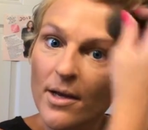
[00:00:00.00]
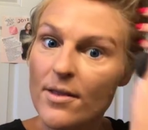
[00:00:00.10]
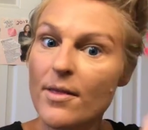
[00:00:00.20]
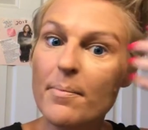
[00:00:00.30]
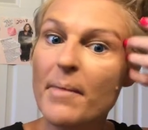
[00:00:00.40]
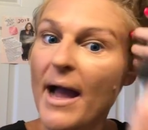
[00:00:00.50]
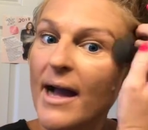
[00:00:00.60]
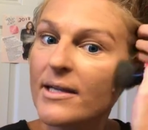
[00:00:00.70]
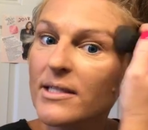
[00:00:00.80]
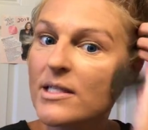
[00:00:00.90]
the
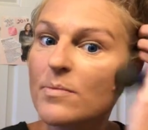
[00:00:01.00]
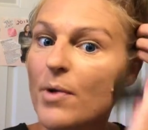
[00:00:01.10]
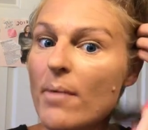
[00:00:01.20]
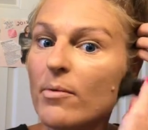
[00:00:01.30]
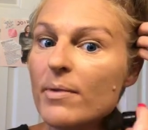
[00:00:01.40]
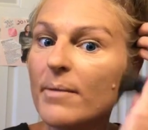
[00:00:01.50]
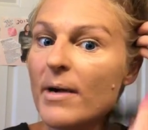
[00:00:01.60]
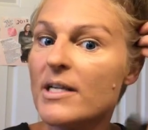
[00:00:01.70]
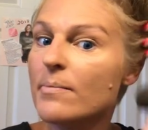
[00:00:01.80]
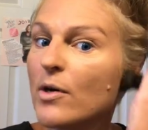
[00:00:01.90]
matte is probably
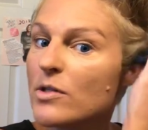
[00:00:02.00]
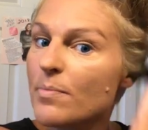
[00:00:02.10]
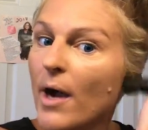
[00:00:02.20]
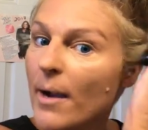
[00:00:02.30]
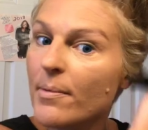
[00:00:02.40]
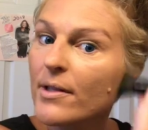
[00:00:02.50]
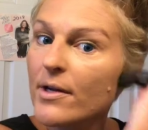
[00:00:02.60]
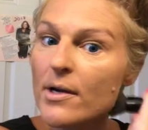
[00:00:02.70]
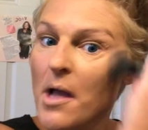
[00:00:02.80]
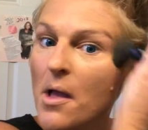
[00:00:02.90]
my most
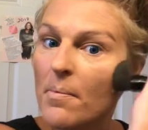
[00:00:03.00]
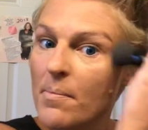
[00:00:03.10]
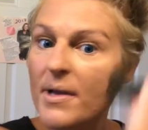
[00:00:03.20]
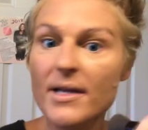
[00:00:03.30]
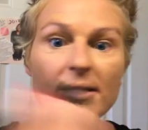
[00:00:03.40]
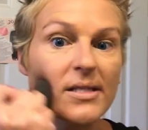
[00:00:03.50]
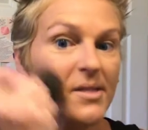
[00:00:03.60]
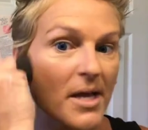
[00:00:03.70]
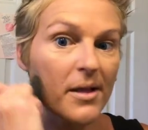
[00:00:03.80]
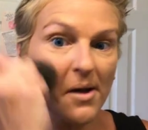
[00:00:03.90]
popular, biggest
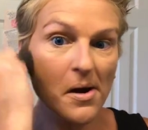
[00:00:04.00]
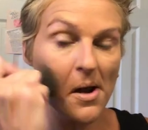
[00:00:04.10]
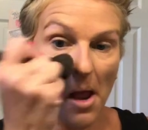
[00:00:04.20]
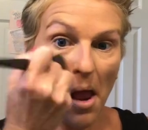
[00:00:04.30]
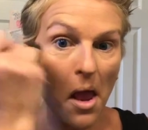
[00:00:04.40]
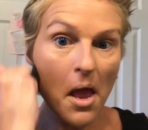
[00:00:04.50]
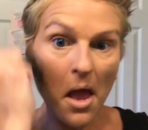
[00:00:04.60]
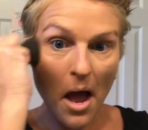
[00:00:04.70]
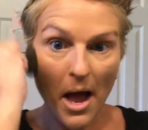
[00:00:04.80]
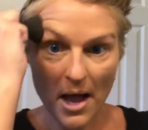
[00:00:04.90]
seller.
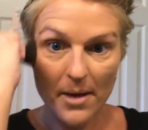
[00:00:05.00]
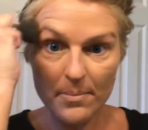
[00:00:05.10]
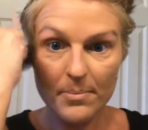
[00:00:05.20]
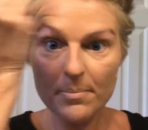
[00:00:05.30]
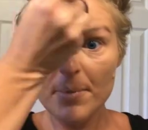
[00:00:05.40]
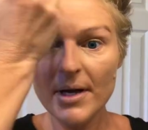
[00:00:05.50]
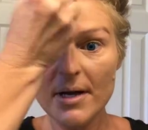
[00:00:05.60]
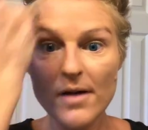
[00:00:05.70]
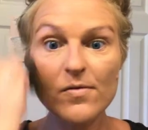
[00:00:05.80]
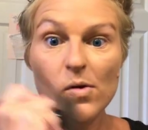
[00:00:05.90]
But
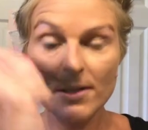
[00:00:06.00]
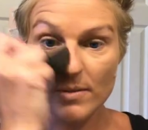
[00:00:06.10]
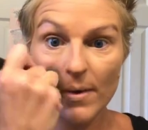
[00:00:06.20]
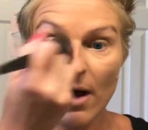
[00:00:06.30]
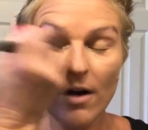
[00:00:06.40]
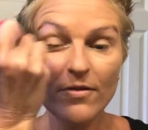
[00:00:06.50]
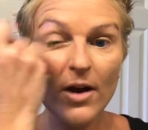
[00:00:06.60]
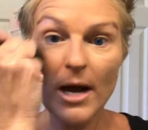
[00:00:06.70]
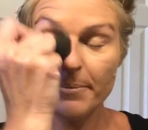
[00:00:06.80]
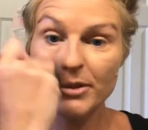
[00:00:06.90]
of course we offer
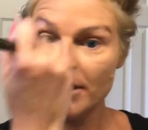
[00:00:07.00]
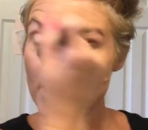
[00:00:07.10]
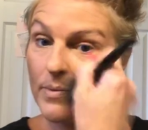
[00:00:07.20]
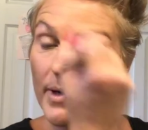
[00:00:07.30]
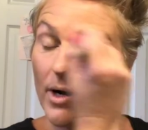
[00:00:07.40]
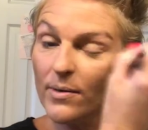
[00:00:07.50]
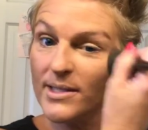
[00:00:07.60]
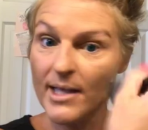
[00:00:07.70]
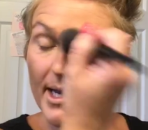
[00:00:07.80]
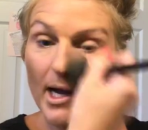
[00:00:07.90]
options. We always
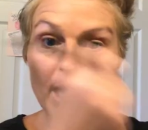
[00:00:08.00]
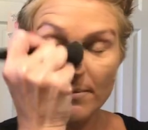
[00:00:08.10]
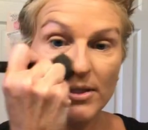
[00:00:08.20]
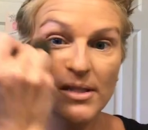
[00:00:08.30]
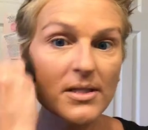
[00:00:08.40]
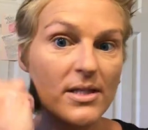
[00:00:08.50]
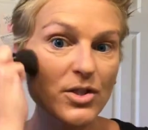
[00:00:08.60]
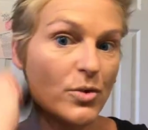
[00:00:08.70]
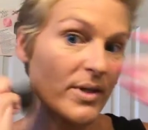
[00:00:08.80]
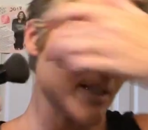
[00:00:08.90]
like options and
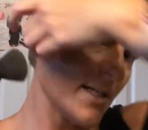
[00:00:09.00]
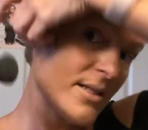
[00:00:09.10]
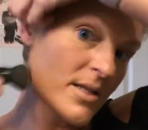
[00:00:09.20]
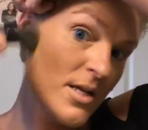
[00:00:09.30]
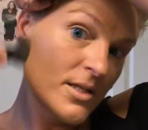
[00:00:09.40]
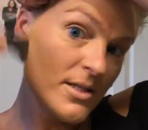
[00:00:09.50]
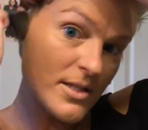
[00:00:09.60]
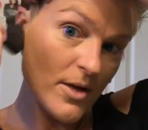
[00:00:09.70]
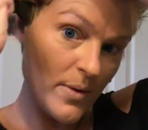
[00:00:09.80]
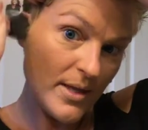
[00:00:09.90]
choices.
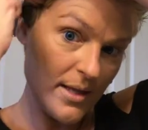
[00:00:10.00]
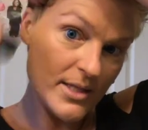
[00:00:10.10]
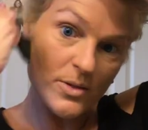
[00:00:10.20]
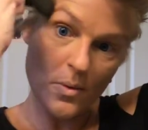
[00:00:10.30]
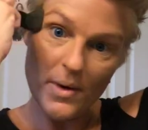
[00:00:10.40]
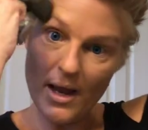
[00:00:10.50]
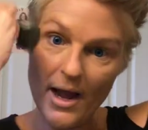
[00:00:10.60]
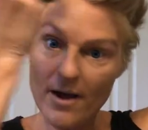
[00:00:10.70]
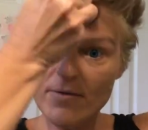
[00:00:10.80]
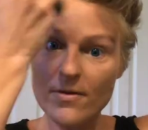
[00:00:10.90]
So, and that's what we
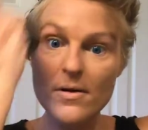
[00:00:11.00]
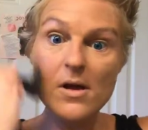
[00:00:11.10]
have.